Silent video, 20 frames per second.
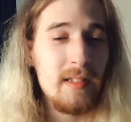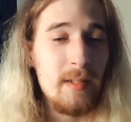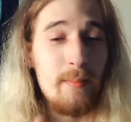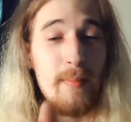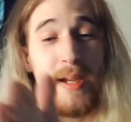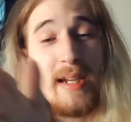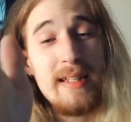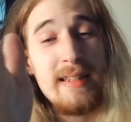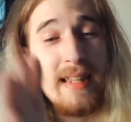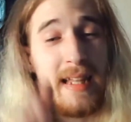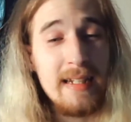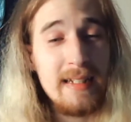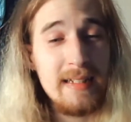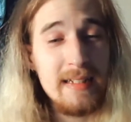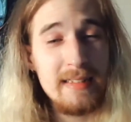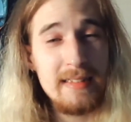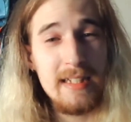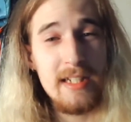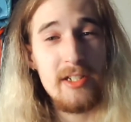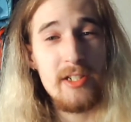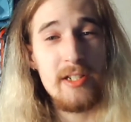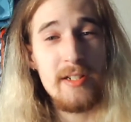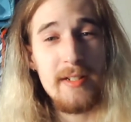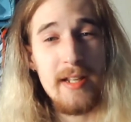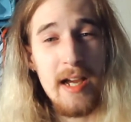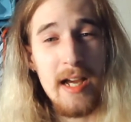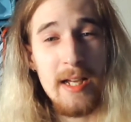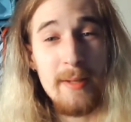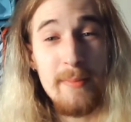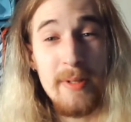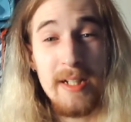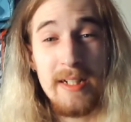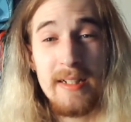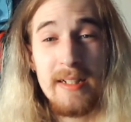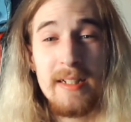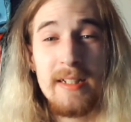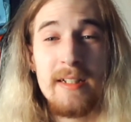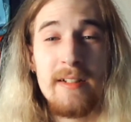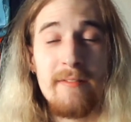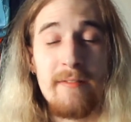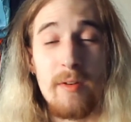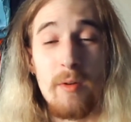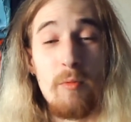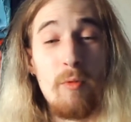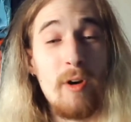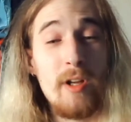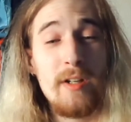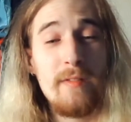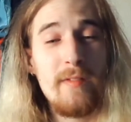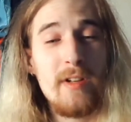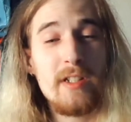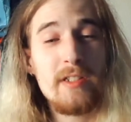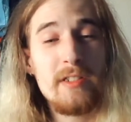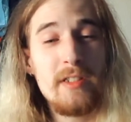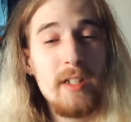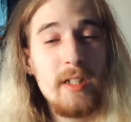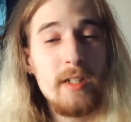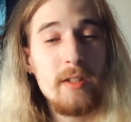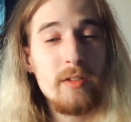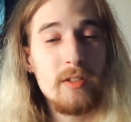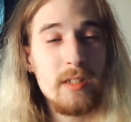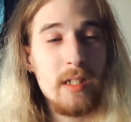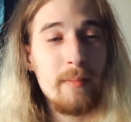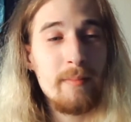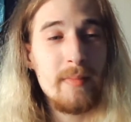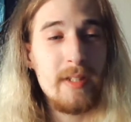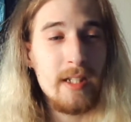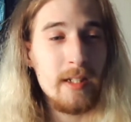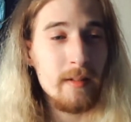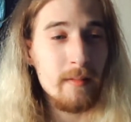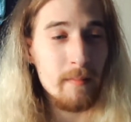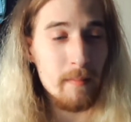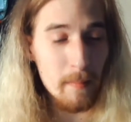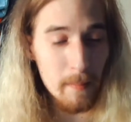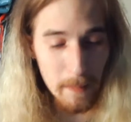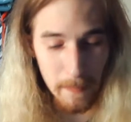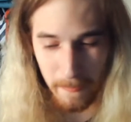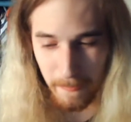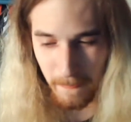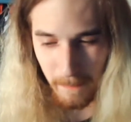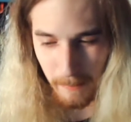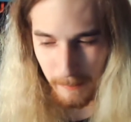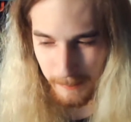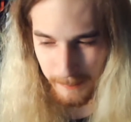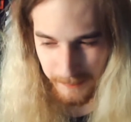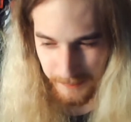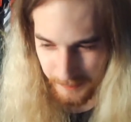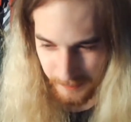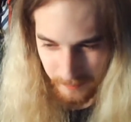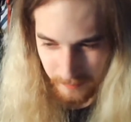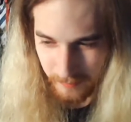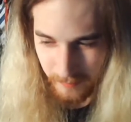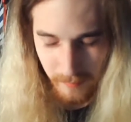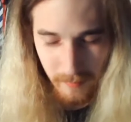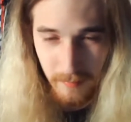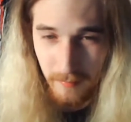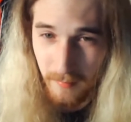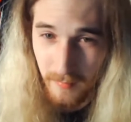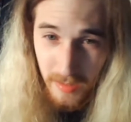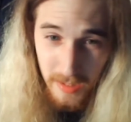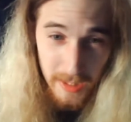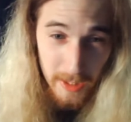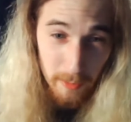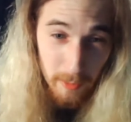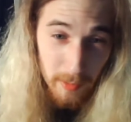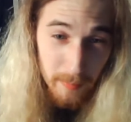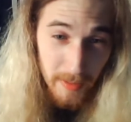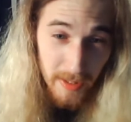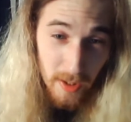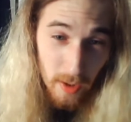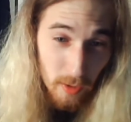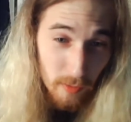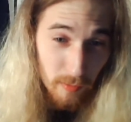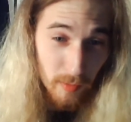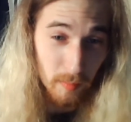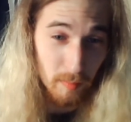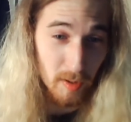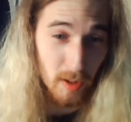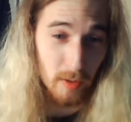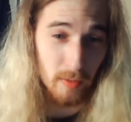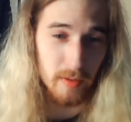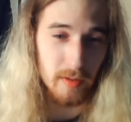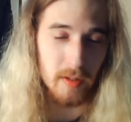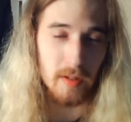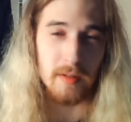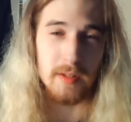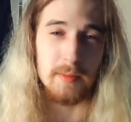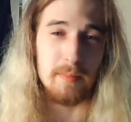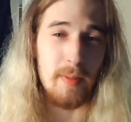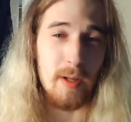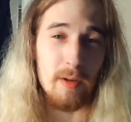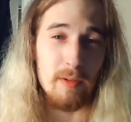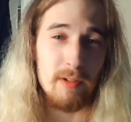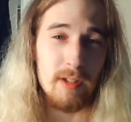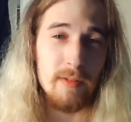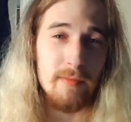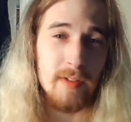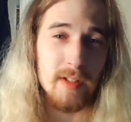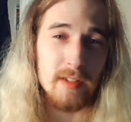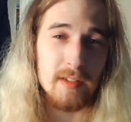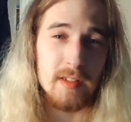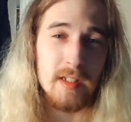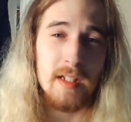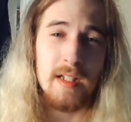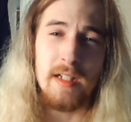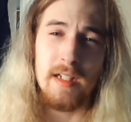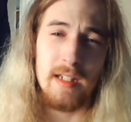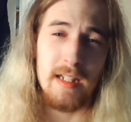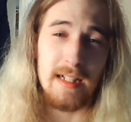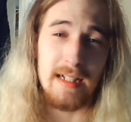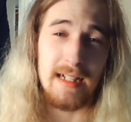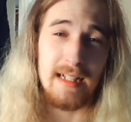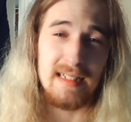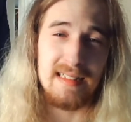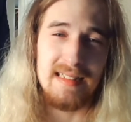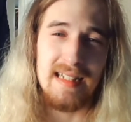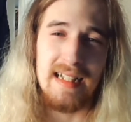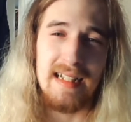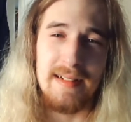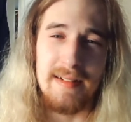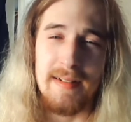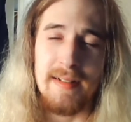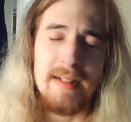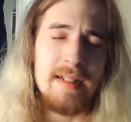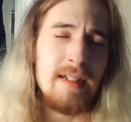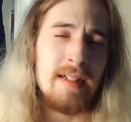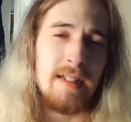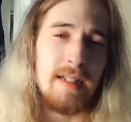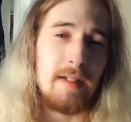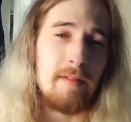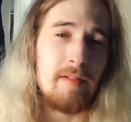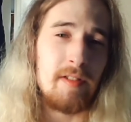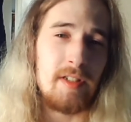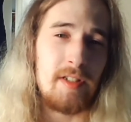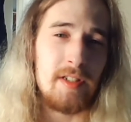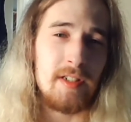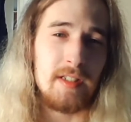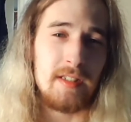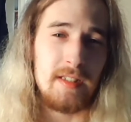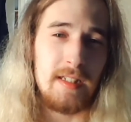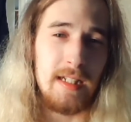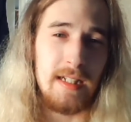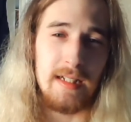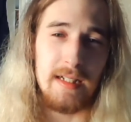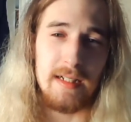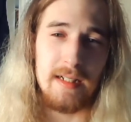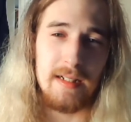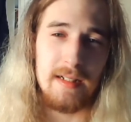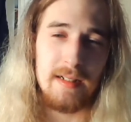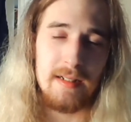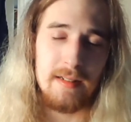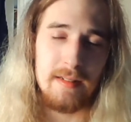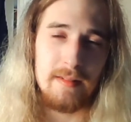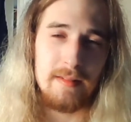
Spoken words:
make that decision timing for one of us to do something, it would have been over, bro. Cause both of us, like I said, it was just a